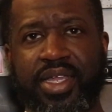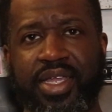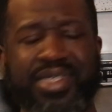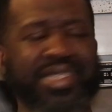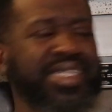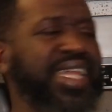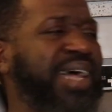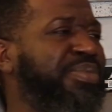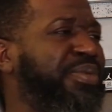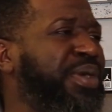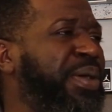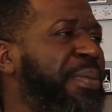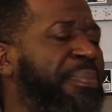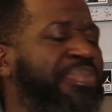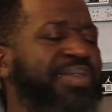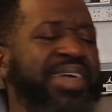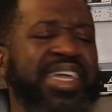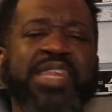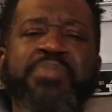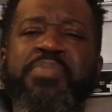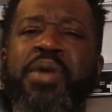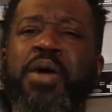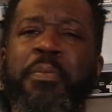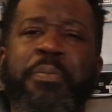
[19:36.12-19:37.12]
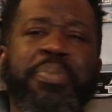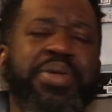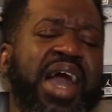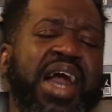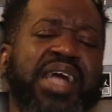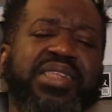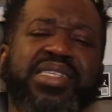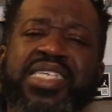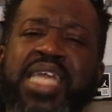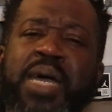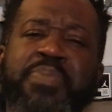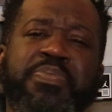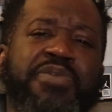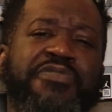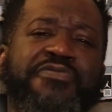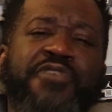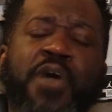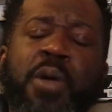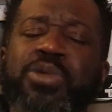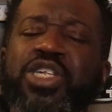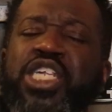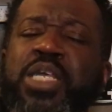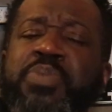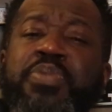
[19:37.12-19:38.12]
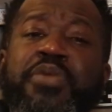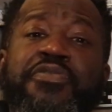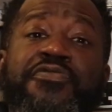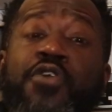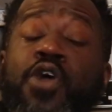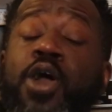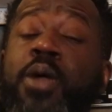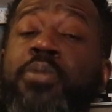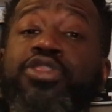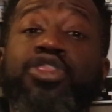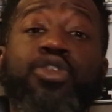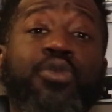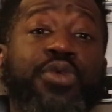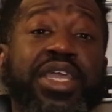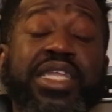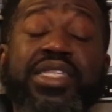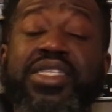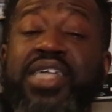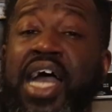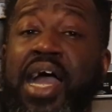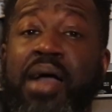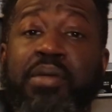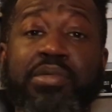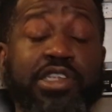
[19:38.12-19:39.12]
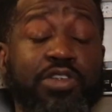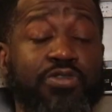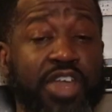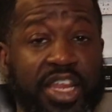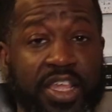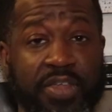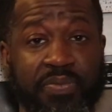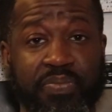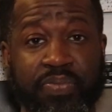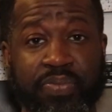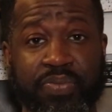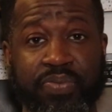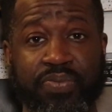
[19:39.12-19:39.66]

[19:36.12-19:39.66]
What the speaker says: And stop complaining about Beyonce not performing. She performed 3 times already.